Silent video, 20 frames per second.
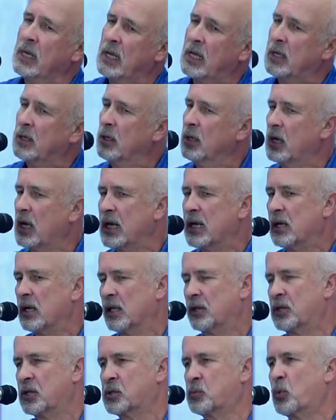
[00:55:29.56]
And, and
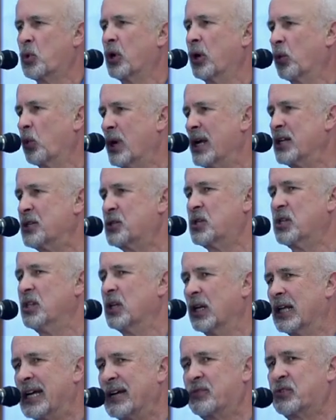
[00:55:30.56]
at this point, Red's in
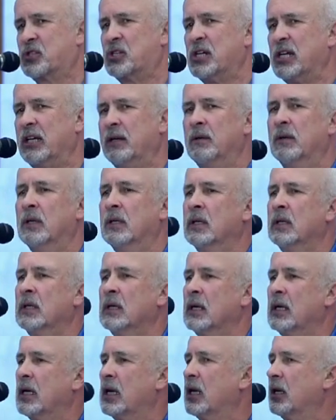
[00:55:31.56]
the left seat.
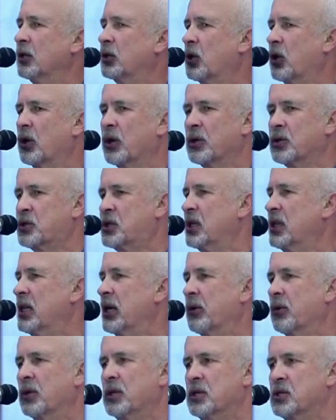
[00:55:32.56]
And Carl said
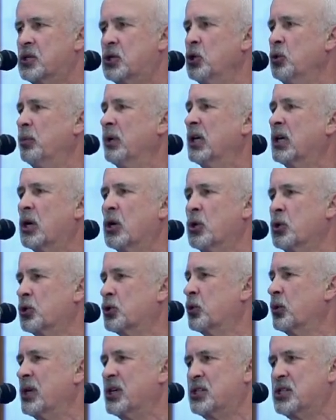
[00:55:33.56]
there are these two big oak
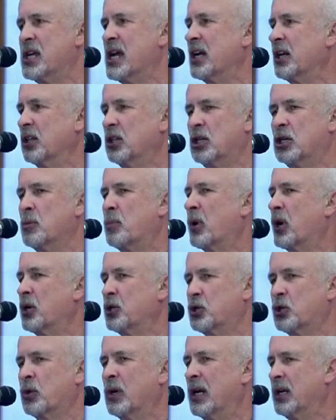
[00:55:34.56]
trees down at the
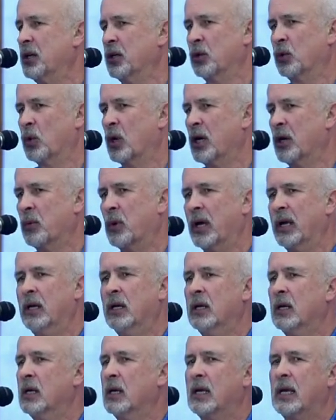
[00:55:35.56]
departure end of the runway.
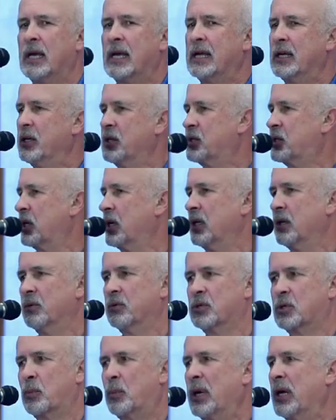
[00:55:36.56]
And he said it
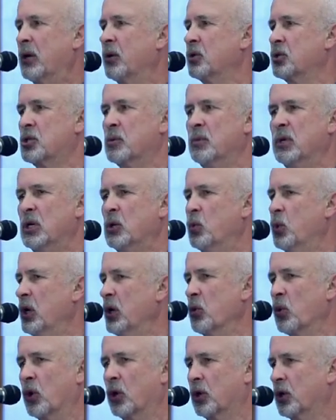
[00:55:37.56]
was apparent to me we
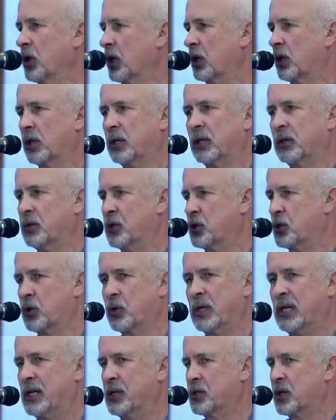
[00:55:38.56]
weren't going to clear the
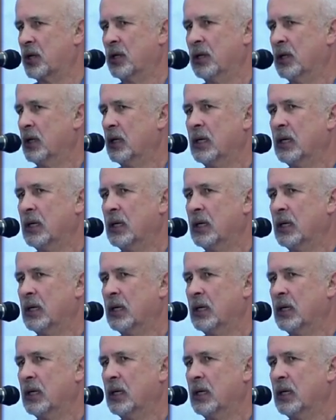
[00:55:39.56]
trees.